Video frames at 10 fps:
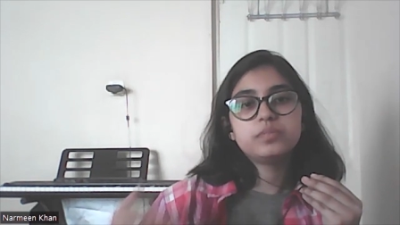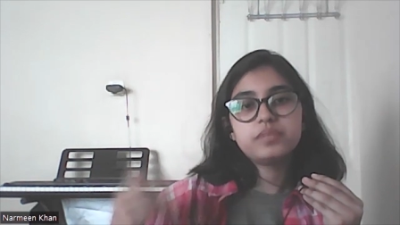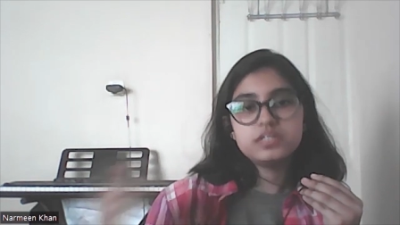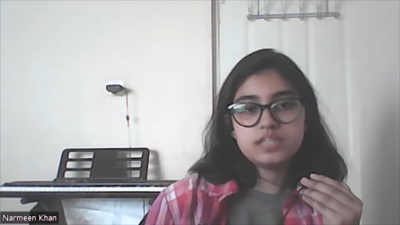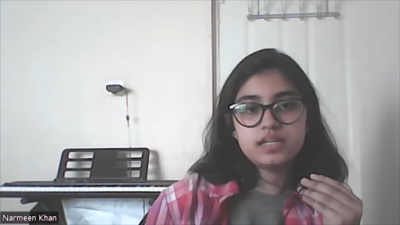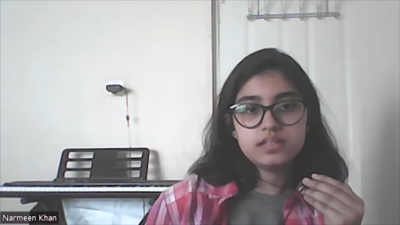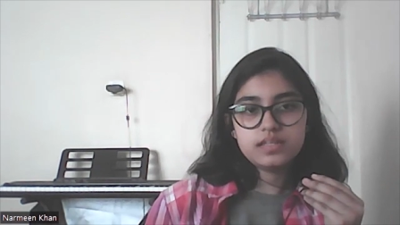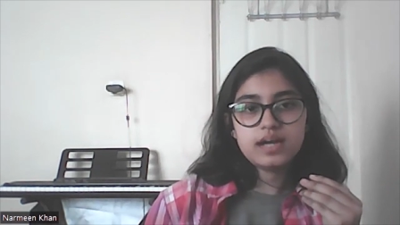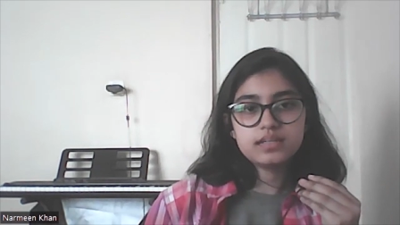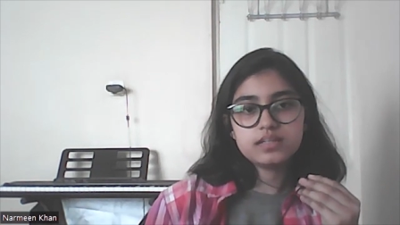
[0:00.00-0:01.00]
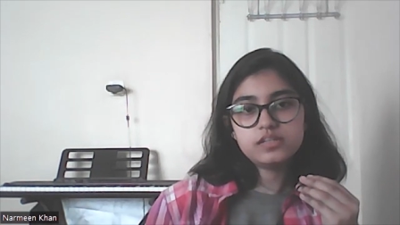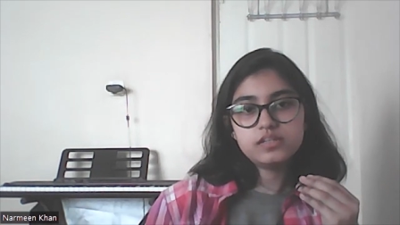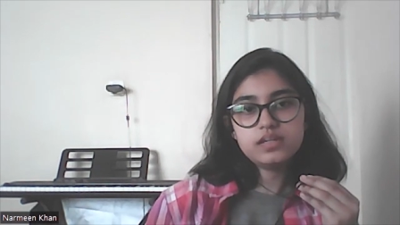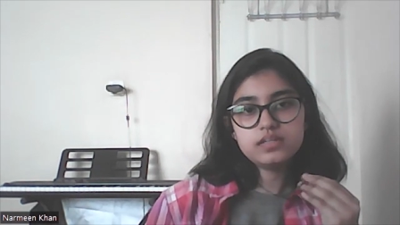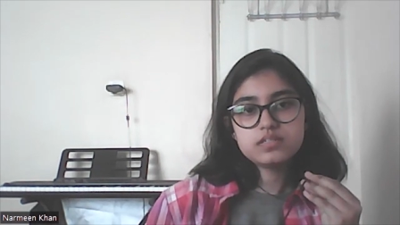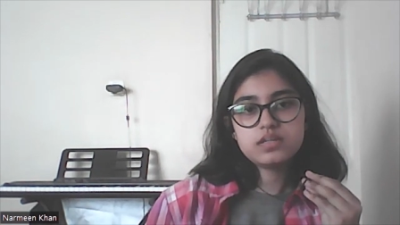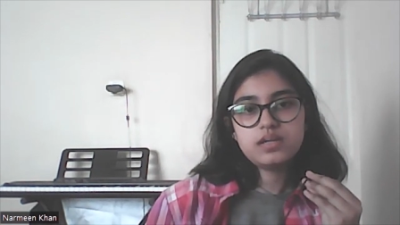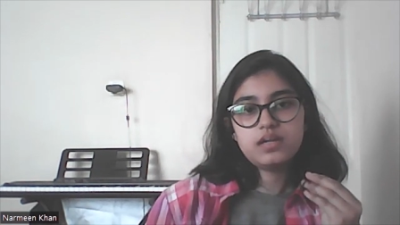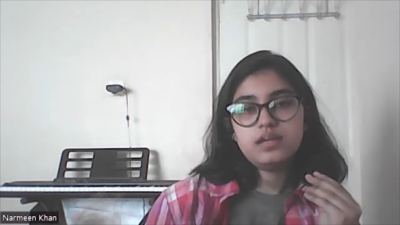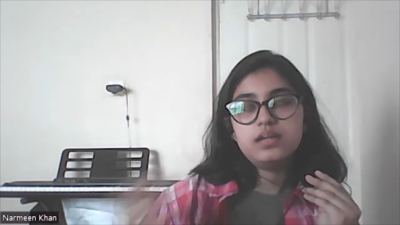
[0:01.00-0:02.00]
to represent that country
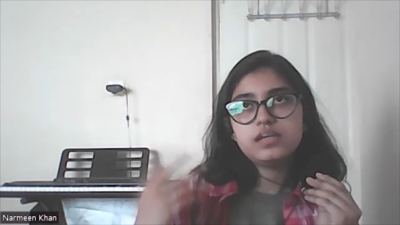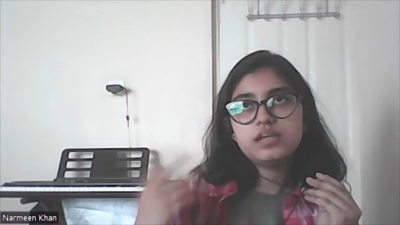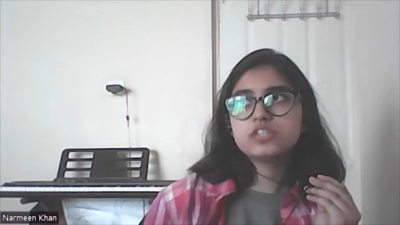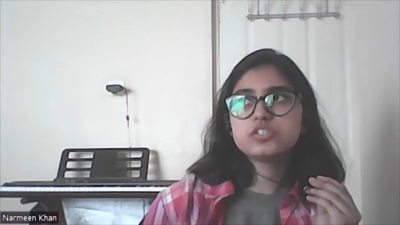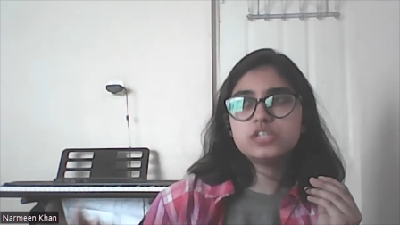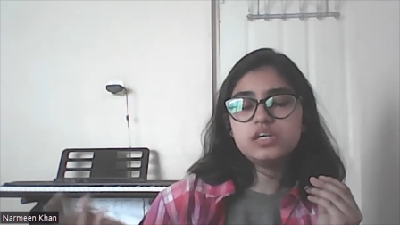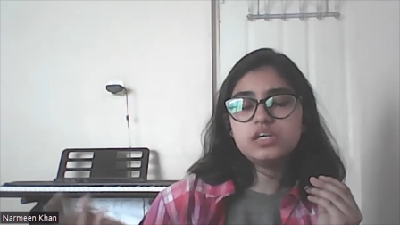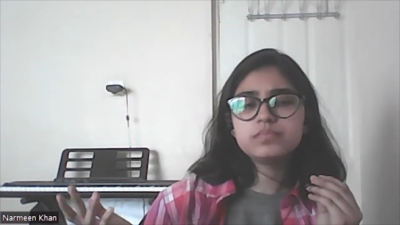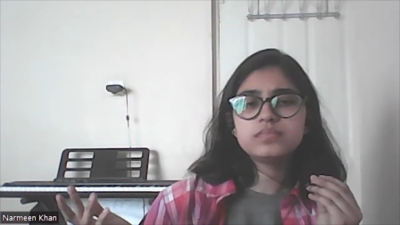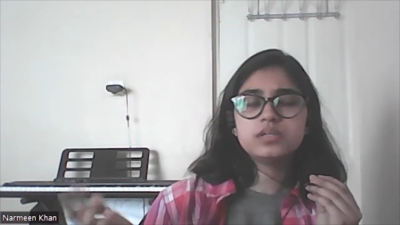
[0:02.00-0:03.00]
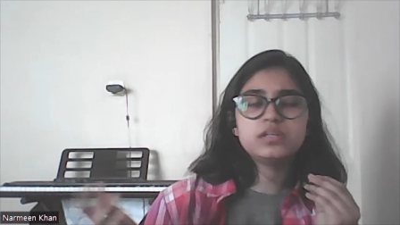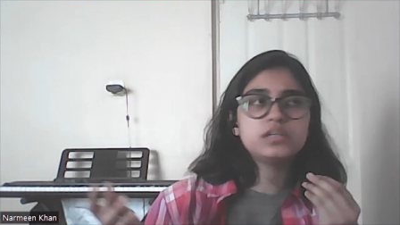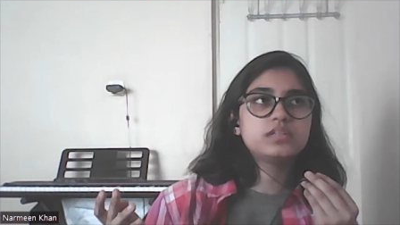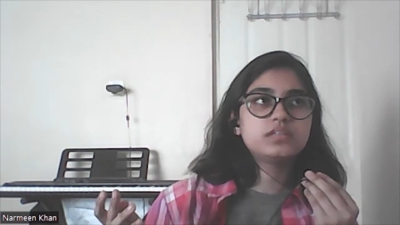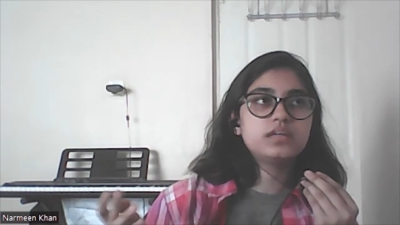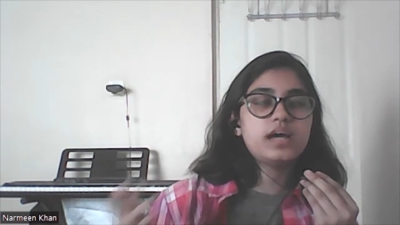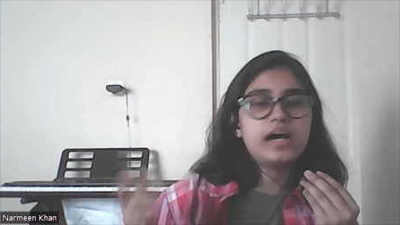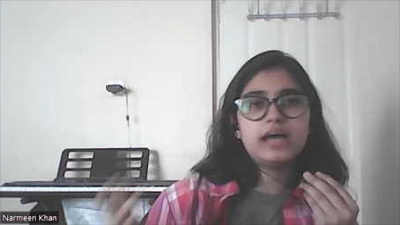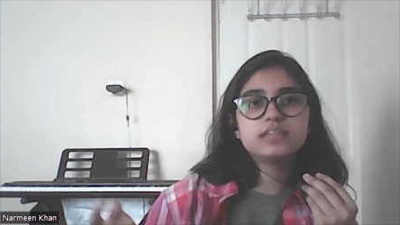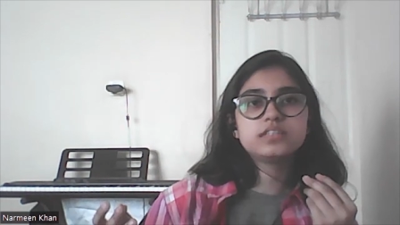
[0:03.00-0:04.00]
and each team is, uh,
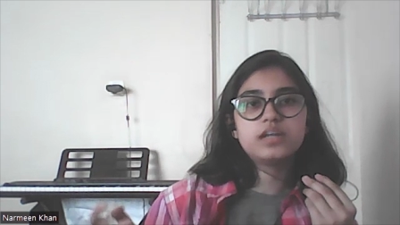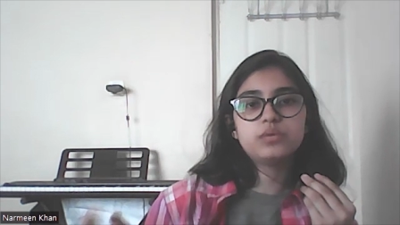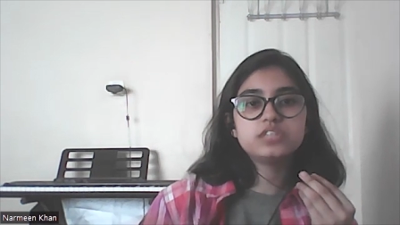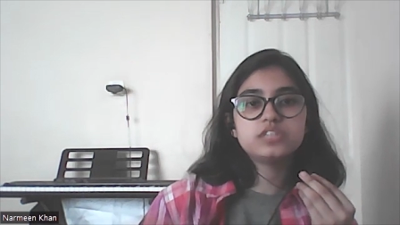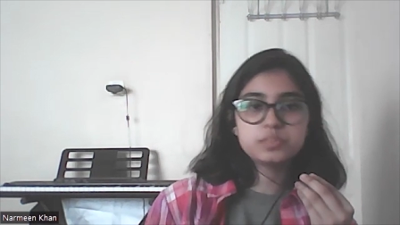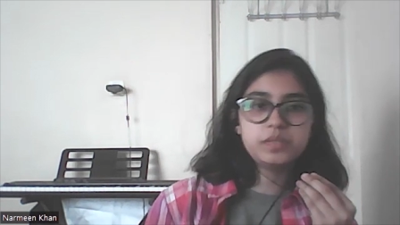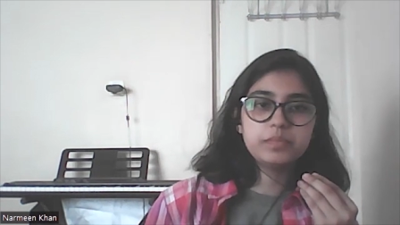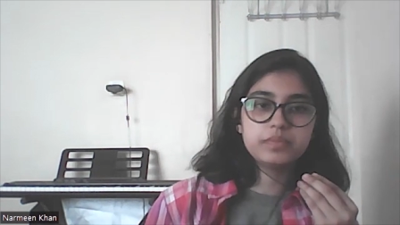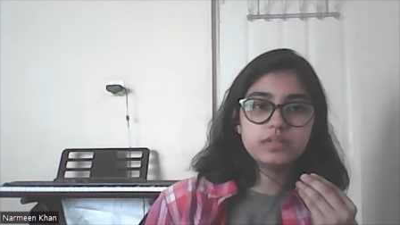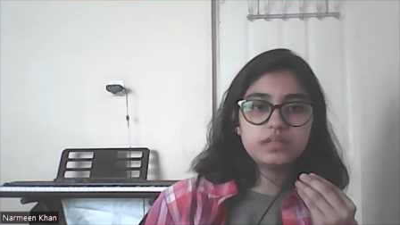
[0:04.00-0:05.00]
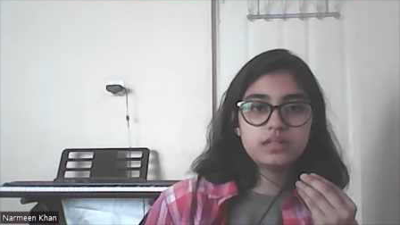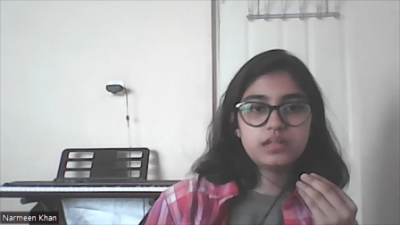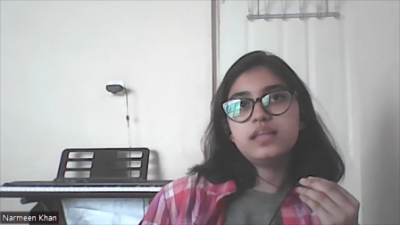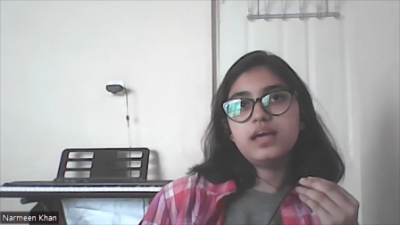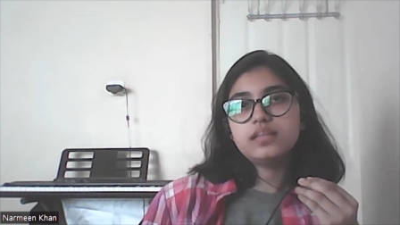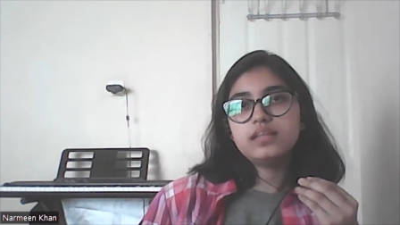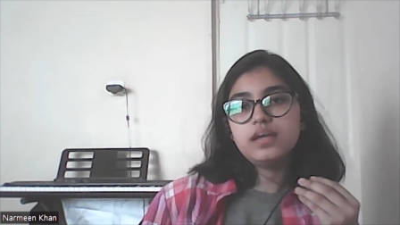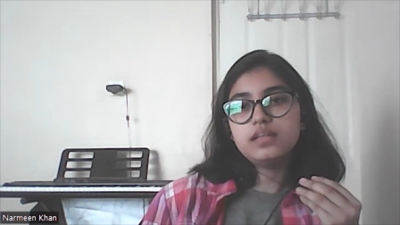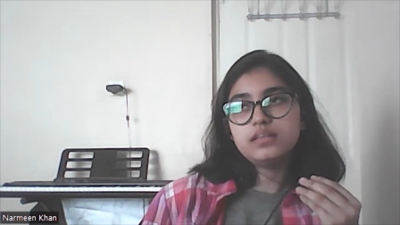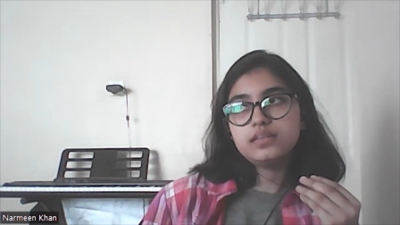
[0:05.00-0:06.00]
has around 6 people and they
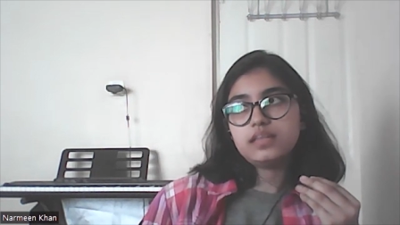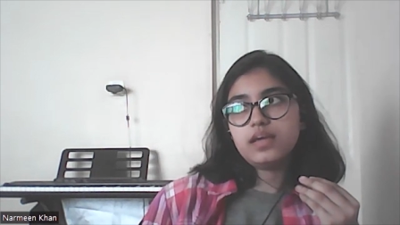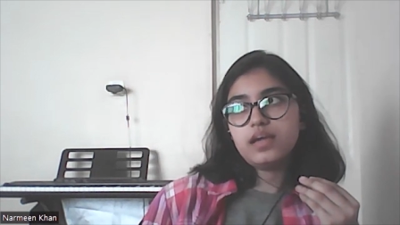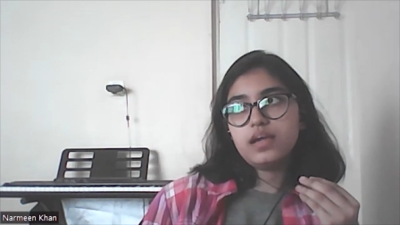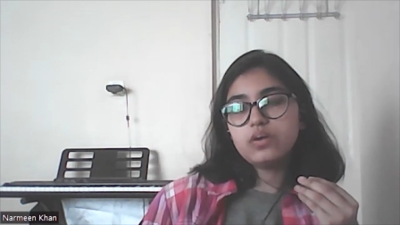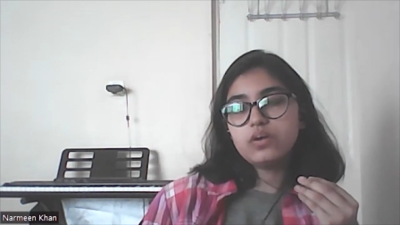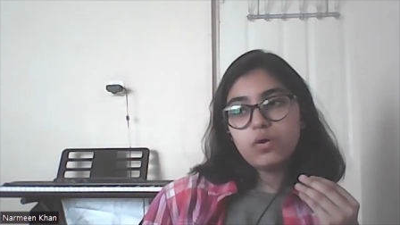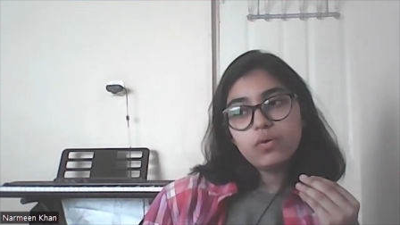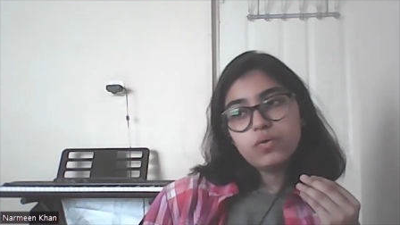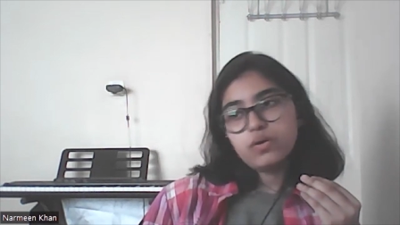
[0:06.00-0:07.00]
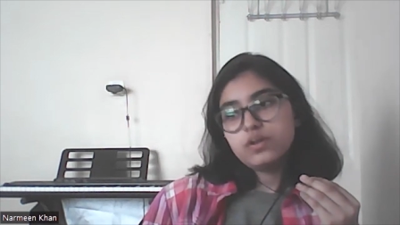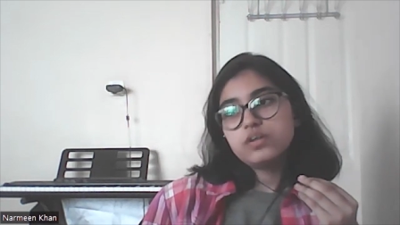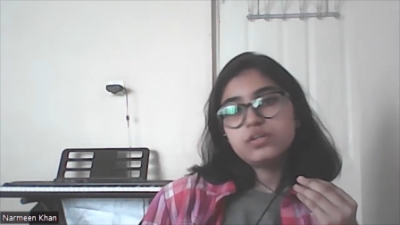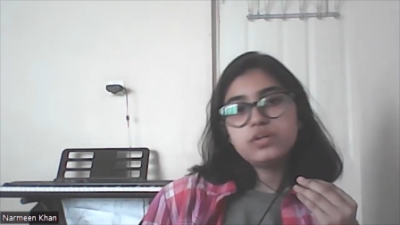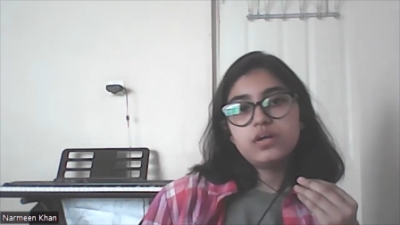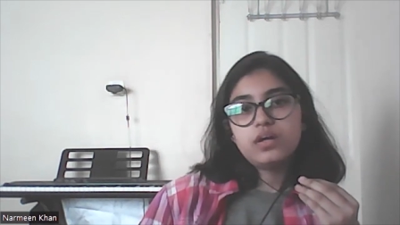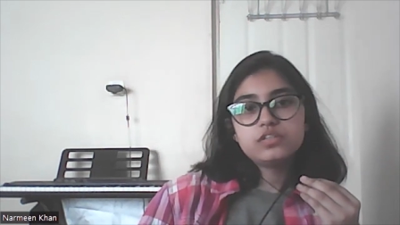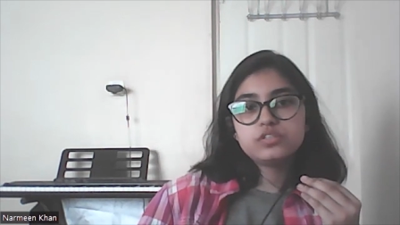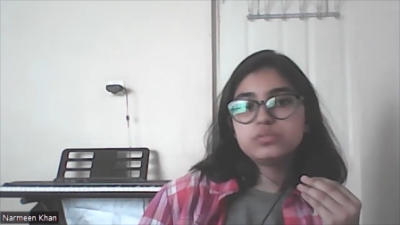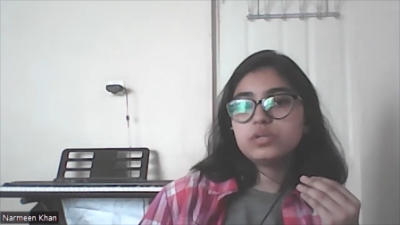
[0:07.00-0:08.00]
they they go
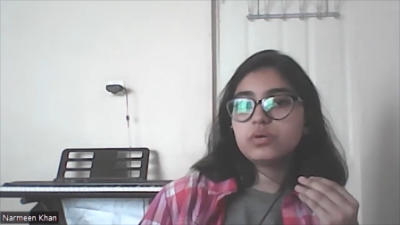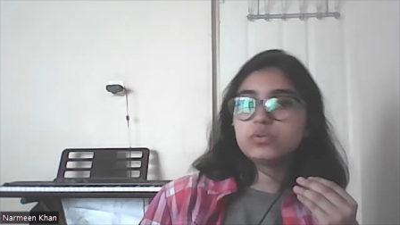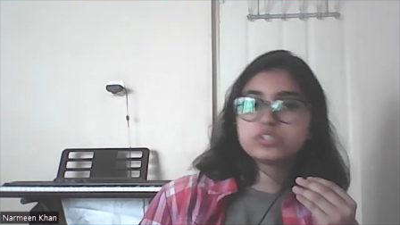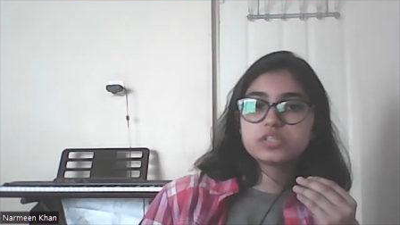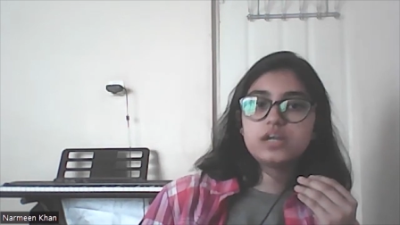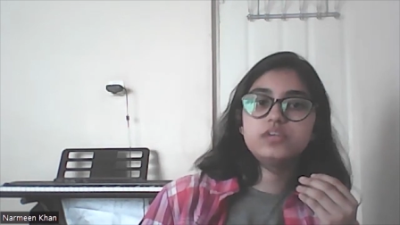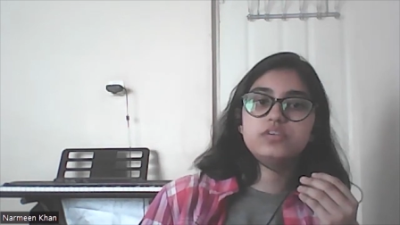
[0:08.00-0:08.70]
to the host